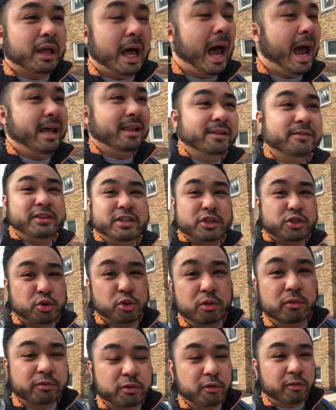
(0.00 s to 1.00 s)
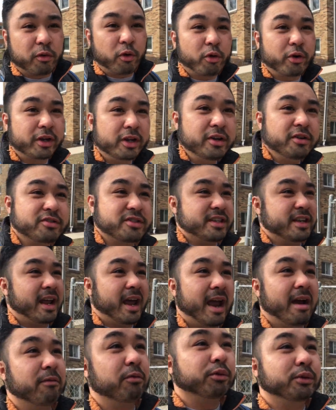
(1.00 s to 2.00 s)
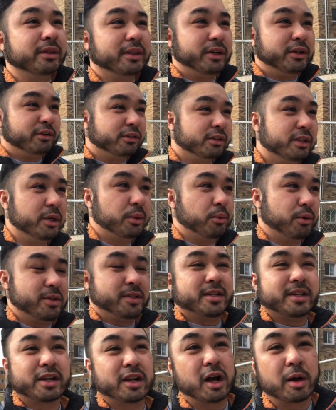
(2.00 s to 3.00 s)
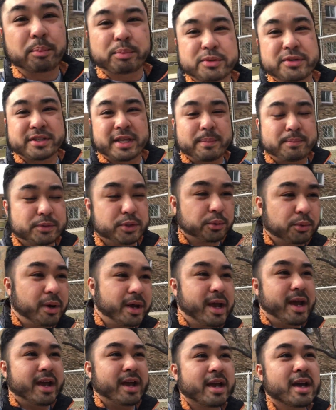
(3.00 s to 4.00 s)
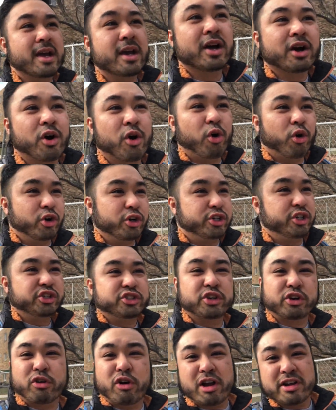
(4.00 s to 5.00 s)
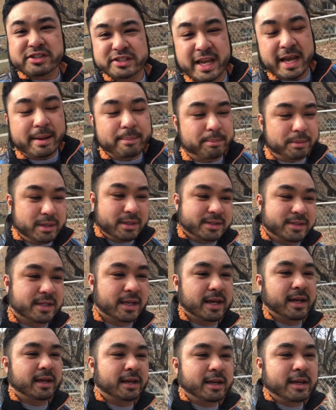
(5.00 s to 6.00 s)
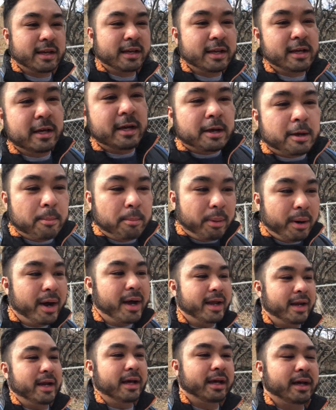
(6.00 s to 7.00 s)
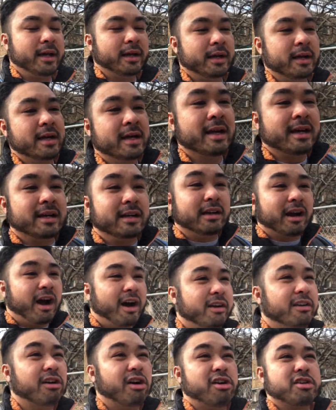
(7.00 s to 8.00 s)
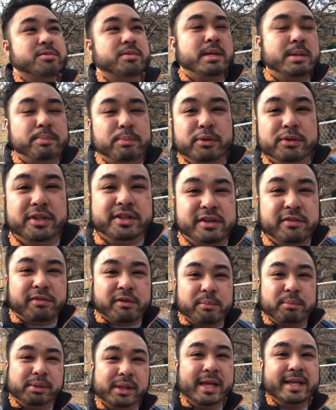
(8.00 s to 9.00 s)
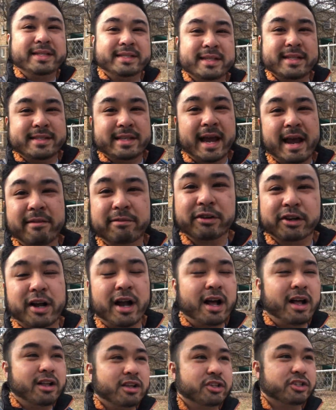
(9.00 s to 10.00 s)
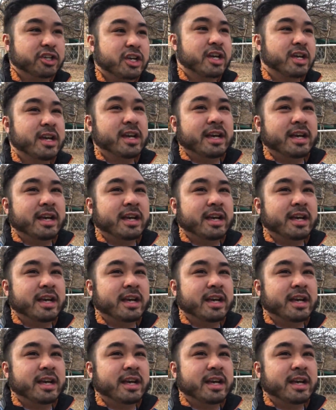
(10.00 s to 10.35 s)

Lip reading: I lived in dorm for 4 years and everyone literally was a couple steps away or just across campus. But God calls people to different places after college.